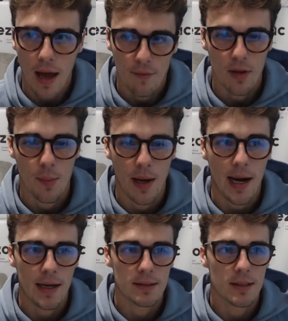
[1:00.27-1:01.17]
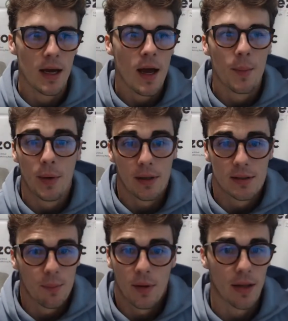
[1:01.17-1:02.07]
and have in the past, but it's
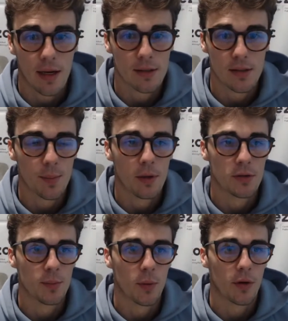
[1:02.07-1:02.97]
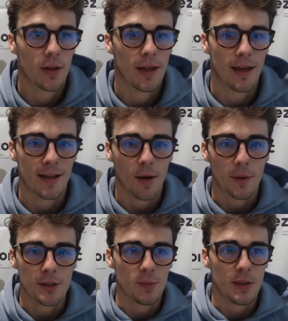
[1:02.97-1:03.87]
something that is the most important thing that
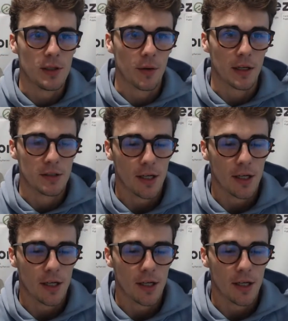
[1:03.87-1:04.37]
we should be doing.